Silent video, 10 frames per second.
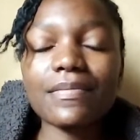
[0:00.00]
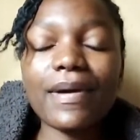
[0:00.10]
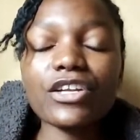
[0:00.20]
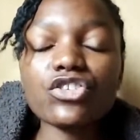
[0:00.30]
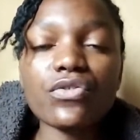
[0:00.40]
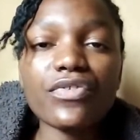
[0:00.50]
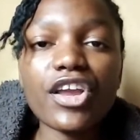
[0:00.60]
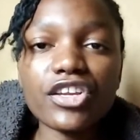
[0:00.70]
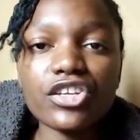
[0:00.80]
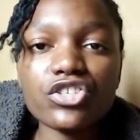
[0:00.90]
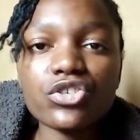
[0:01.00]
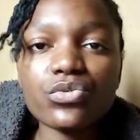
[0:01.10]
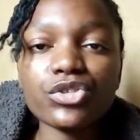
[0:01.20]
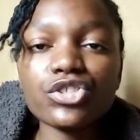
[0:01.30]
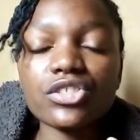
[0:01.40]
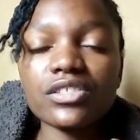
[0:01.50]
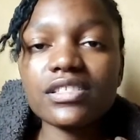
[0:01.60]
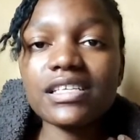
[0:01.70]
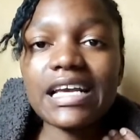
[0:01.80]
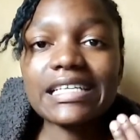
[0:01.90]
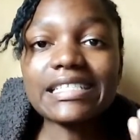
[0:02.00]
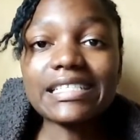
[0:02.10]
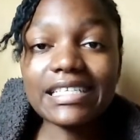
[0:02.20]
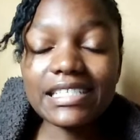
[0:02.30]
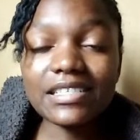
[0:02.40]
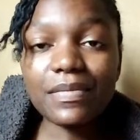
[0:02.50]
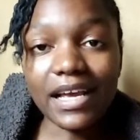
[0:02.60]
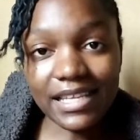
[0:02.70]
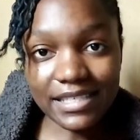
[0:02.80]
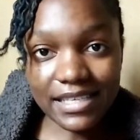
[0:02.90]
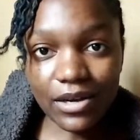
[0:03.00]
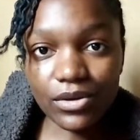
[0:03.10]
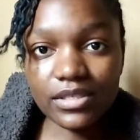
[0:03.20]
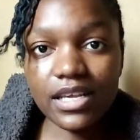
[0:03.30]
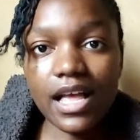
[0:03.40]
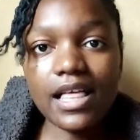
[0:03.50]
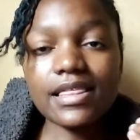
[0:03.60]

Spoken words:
the bunch of energy which is needed by the cells.